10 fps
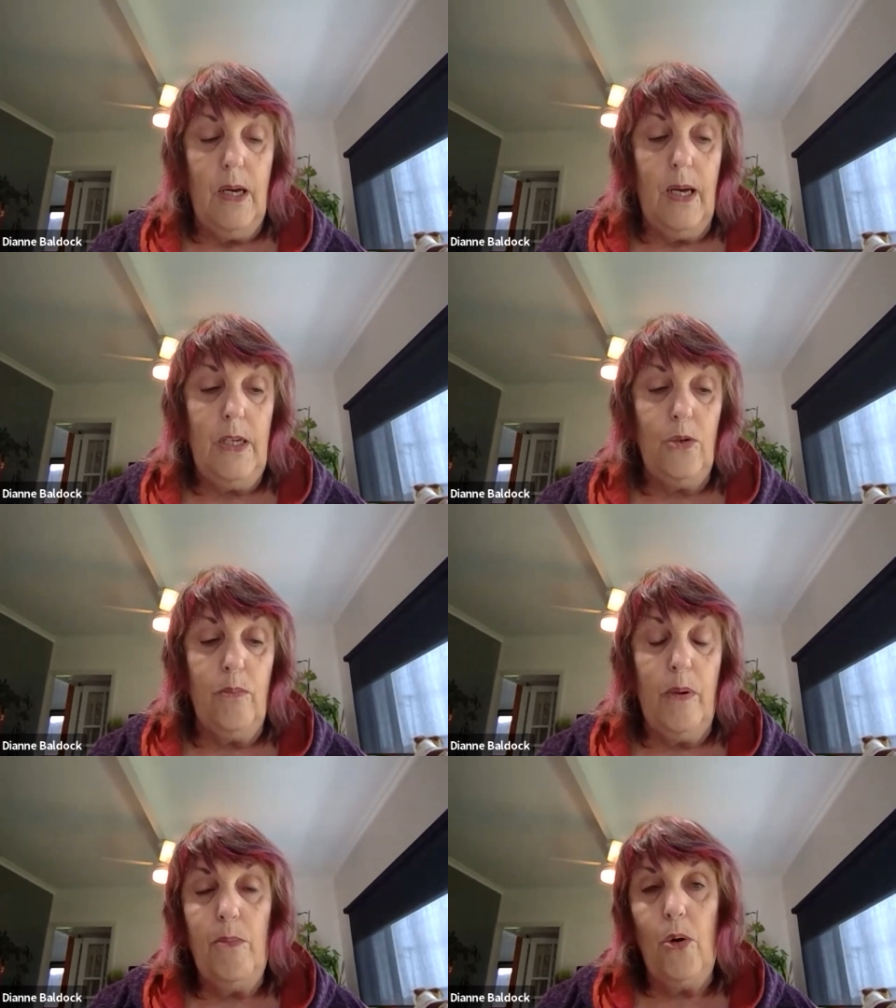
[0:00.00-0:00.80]
little
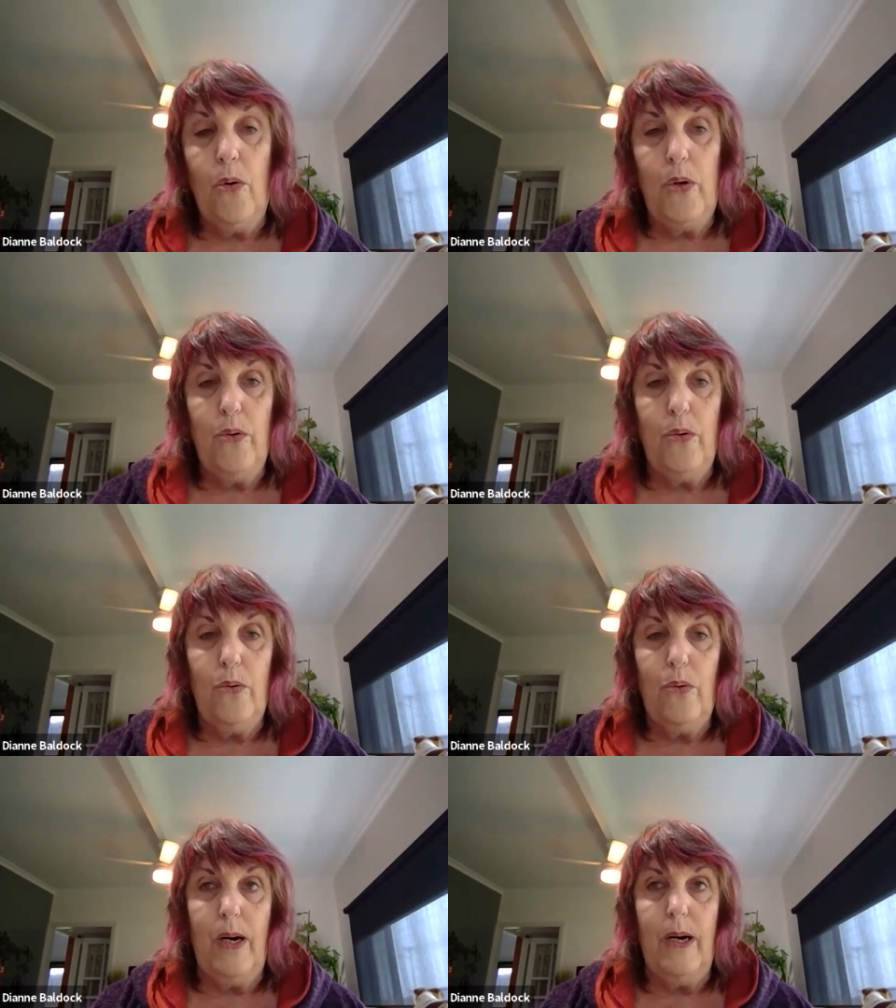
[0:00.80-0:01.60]

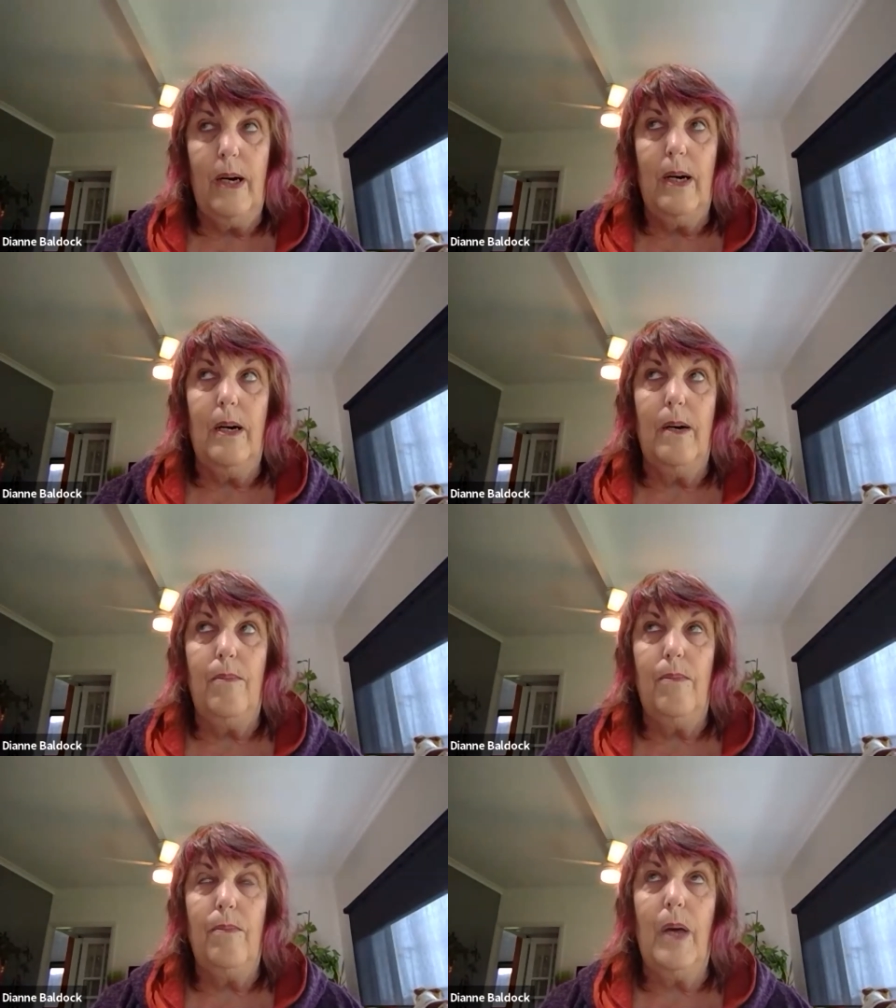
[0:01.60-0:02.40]
memorial,
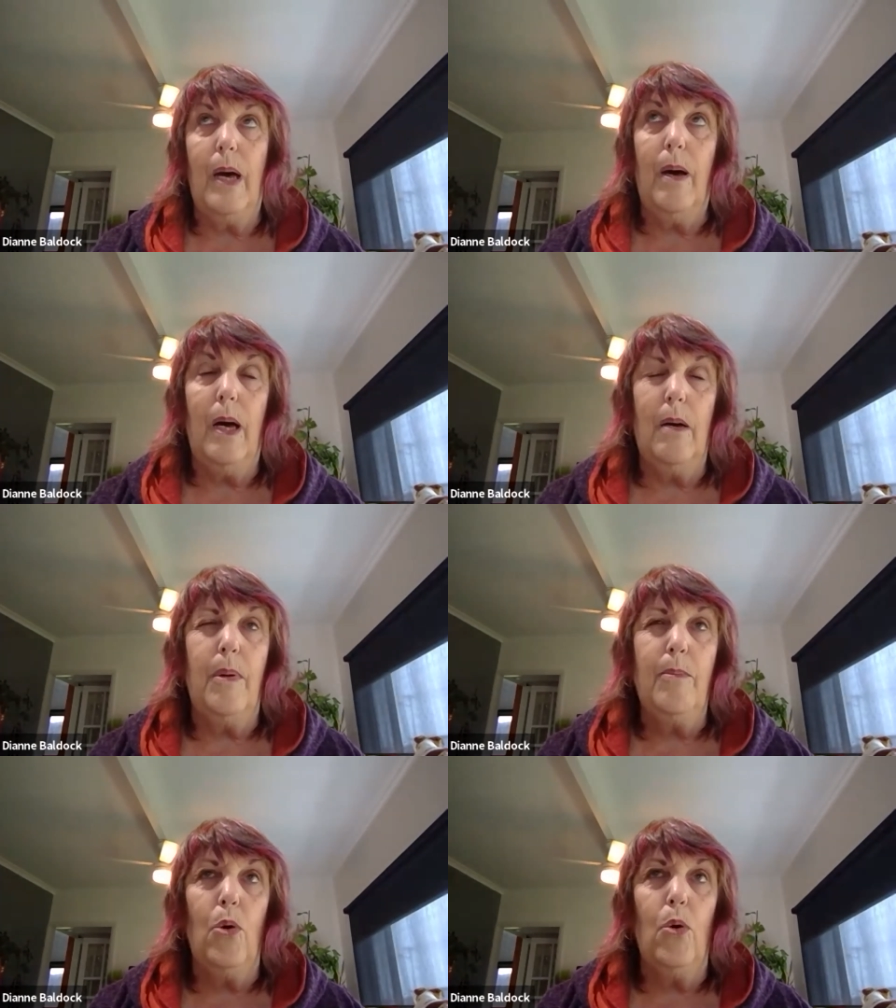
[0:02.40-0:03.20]
a
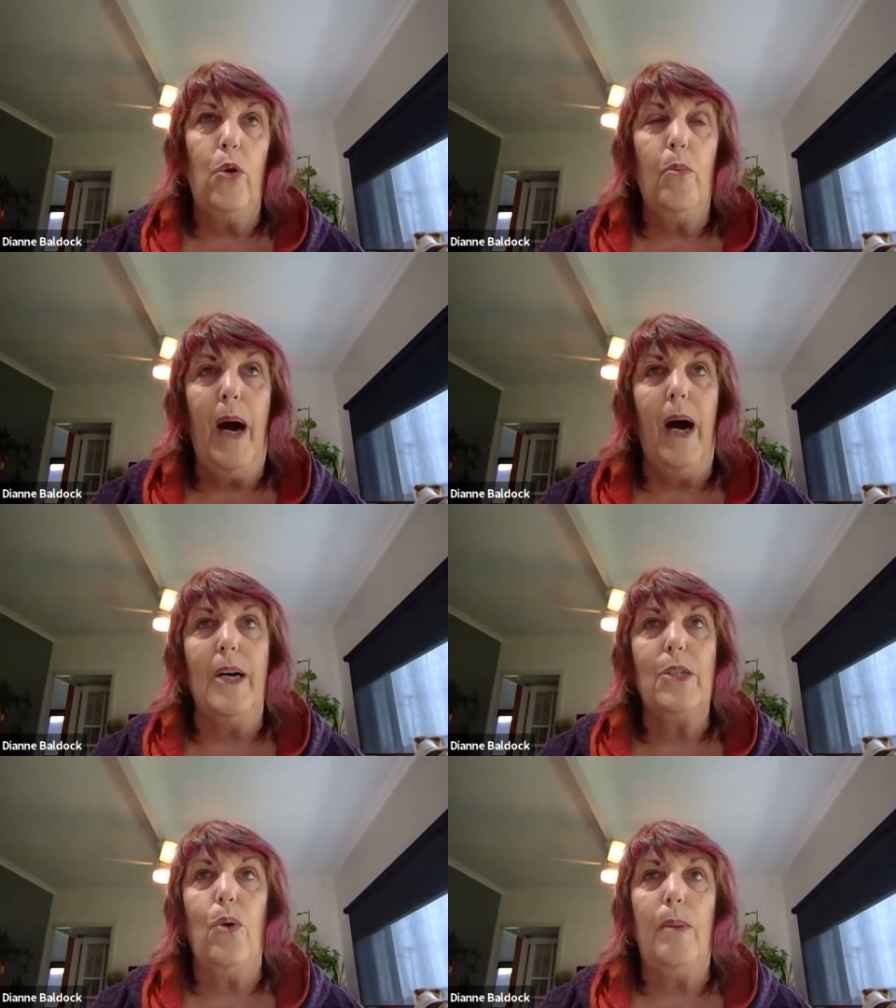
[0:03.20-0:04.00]
memorial
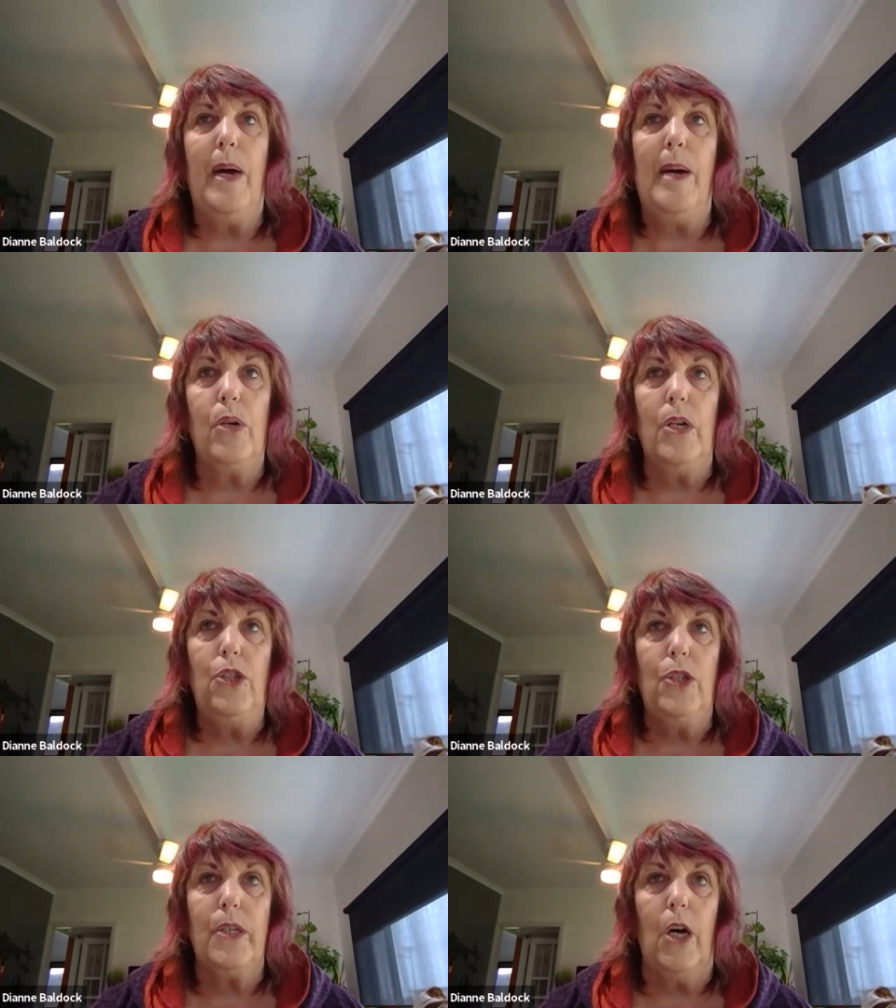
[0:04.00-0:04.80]
part where people can
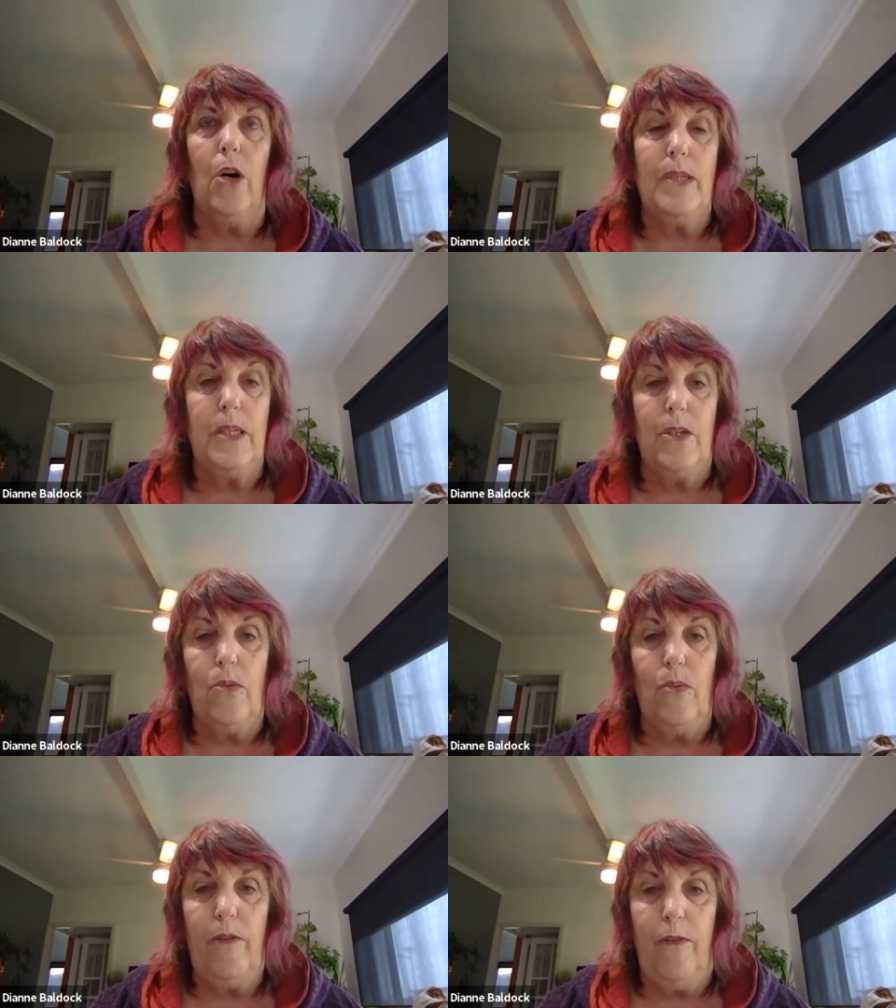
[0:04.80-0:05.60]
just go and sit
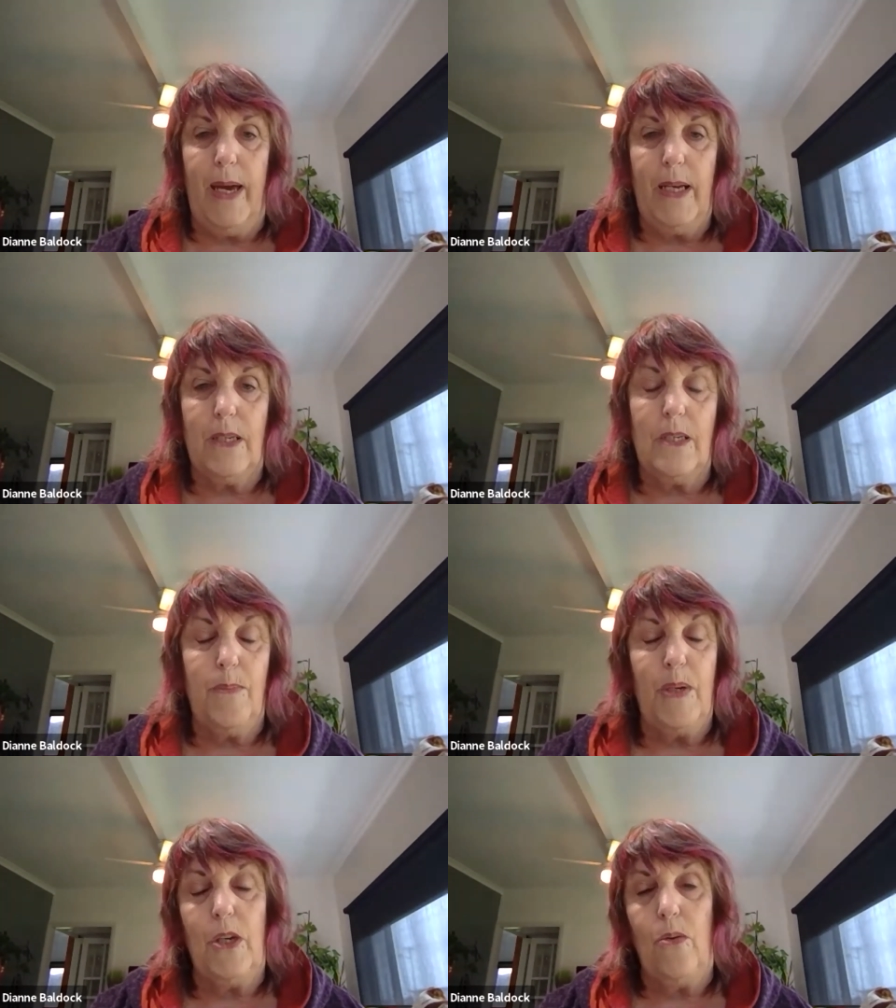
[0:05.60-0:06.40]
and reflect,
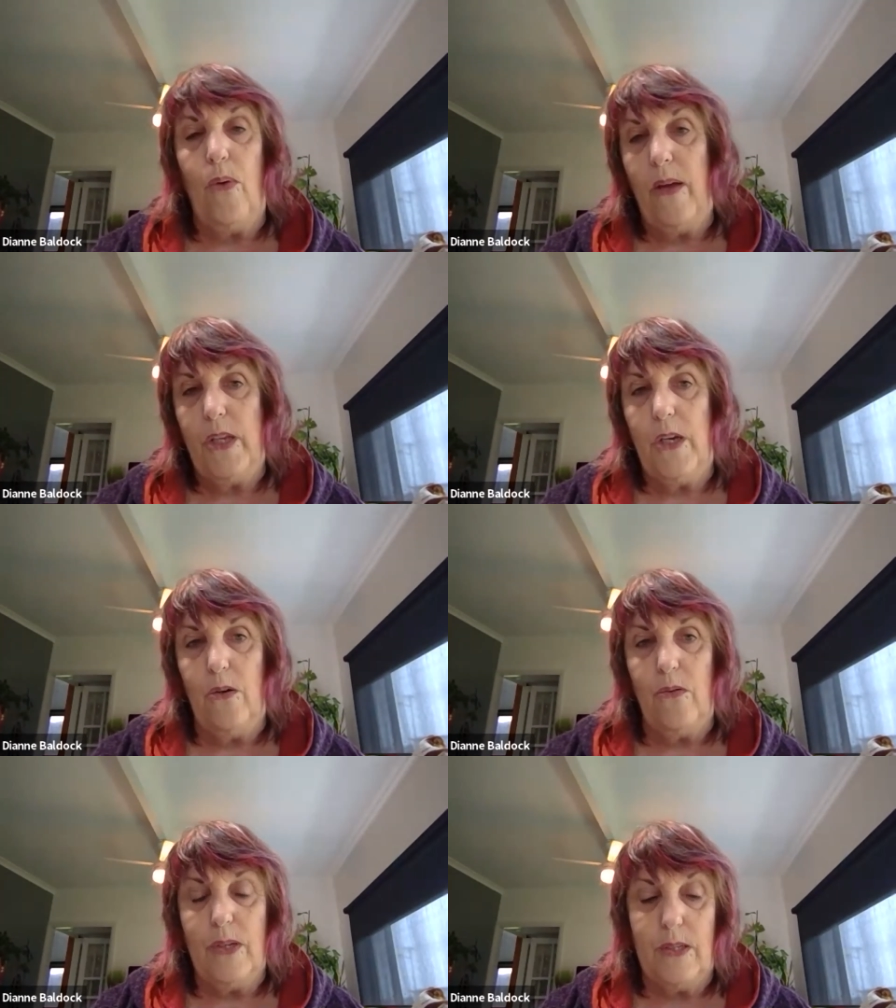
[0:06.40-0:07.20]
especially around the
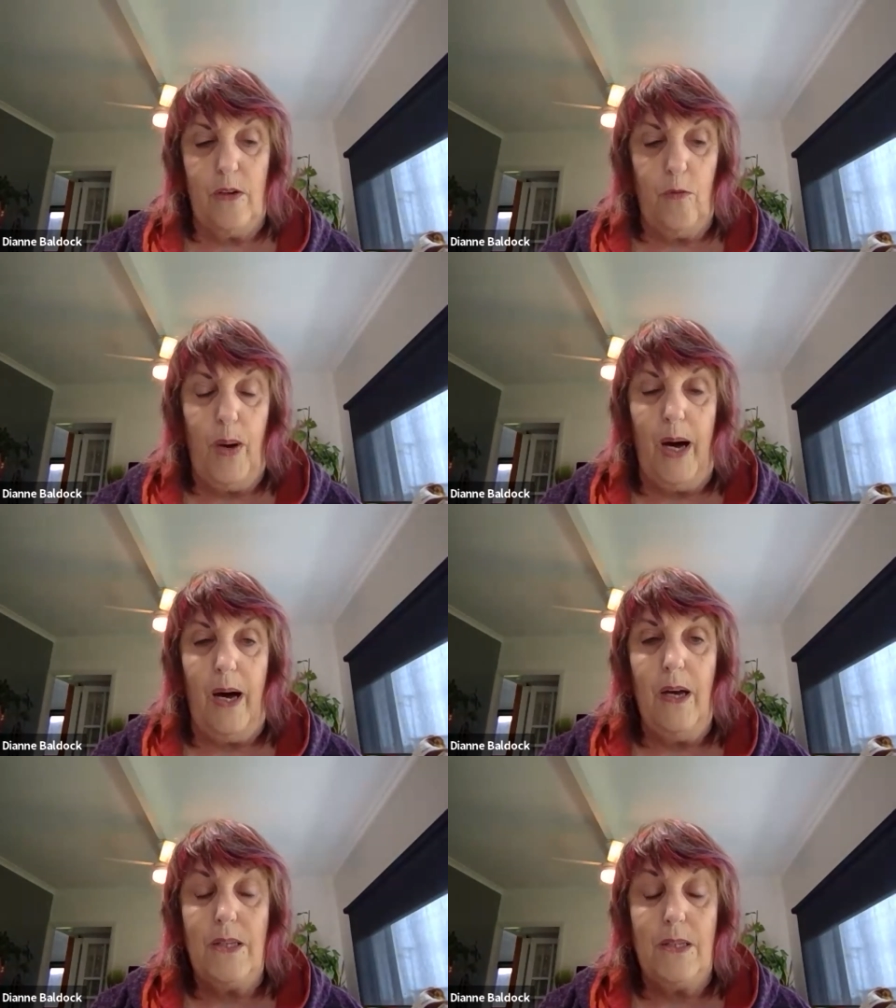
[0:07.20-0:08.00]
elders that have
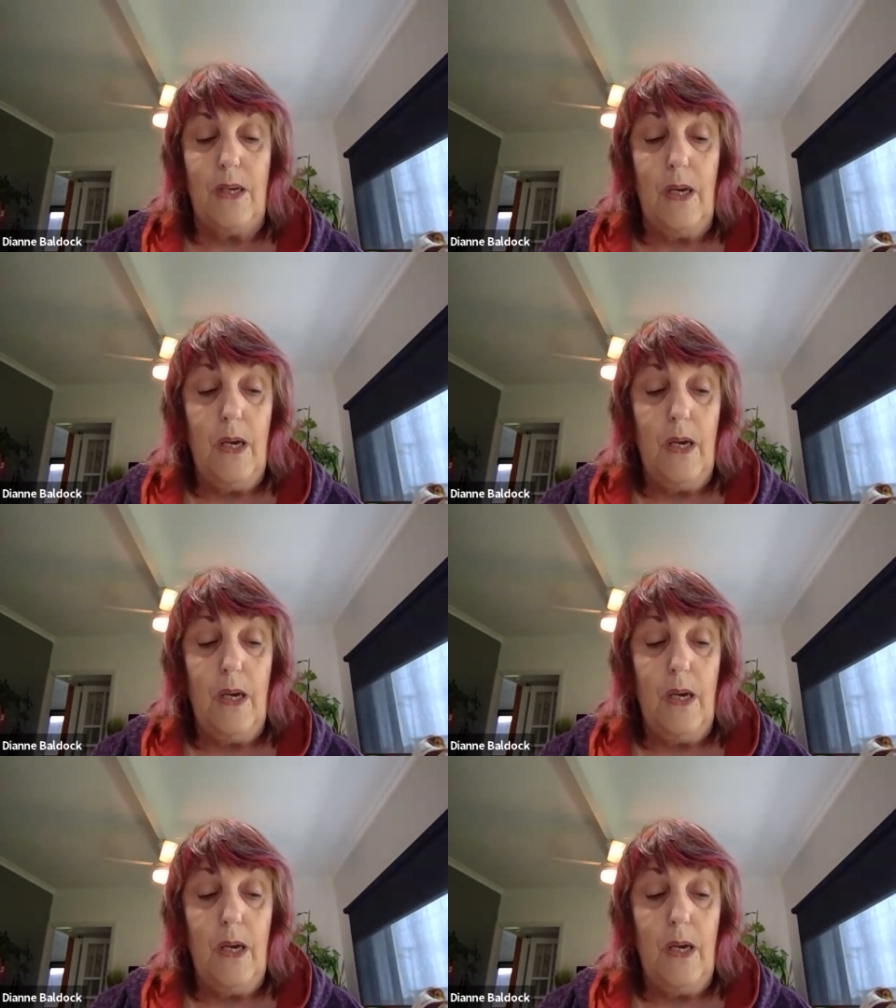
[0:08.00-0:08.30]
passed.